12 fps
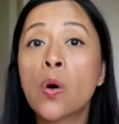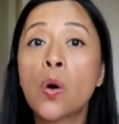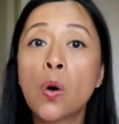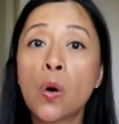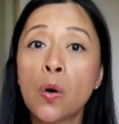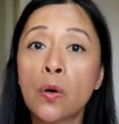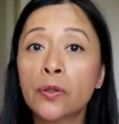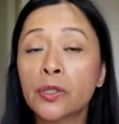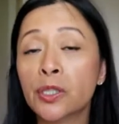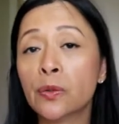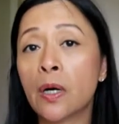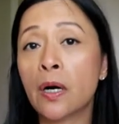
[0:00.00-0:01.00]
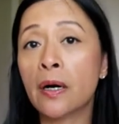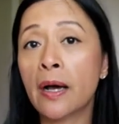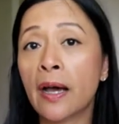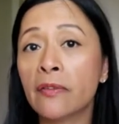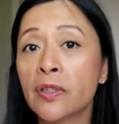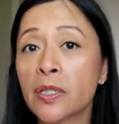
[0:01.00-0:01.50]
or you are
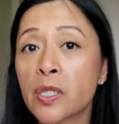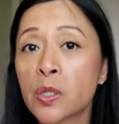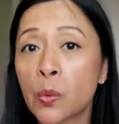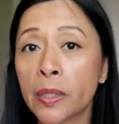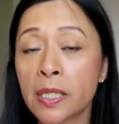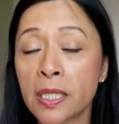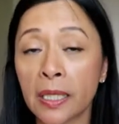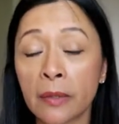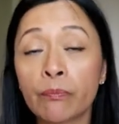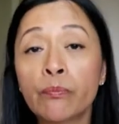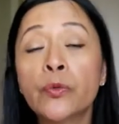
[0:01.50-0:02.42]
having sweating,